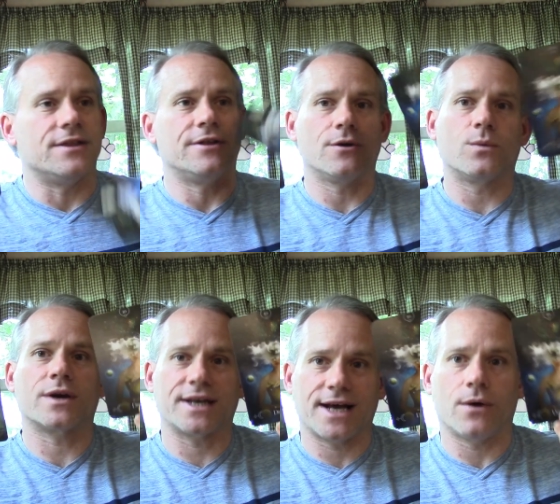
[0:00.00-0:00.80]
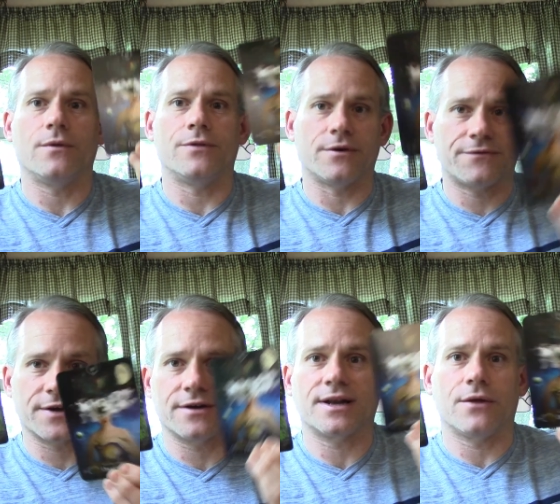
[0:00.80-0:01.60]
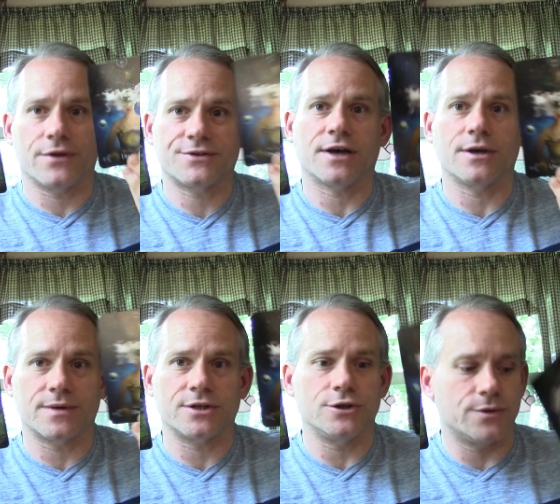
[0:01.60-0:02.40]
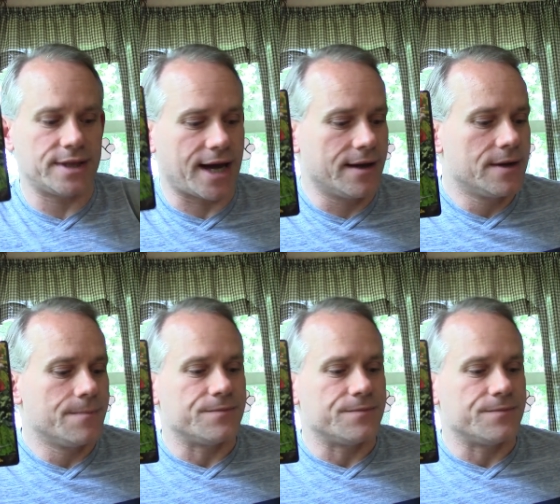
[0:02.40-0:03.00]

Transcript: They'll work it out. They'll figure it out. They'll tell you what to do with that.